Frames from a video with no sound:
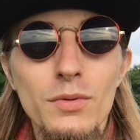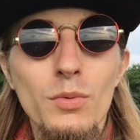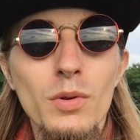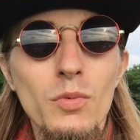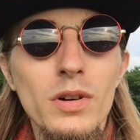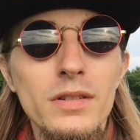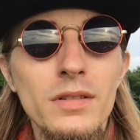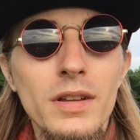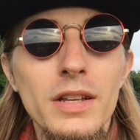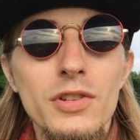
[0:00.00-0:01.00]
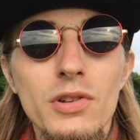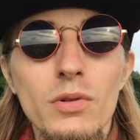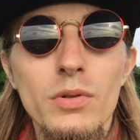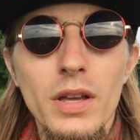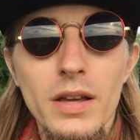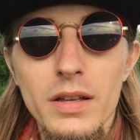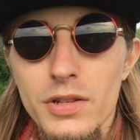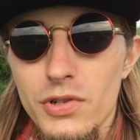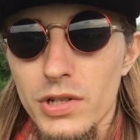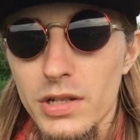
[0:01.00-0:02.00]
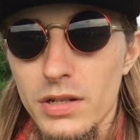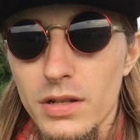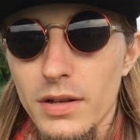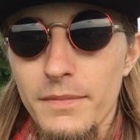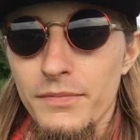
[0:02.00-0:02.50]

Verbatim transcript: one one. And so, yeah, it's just...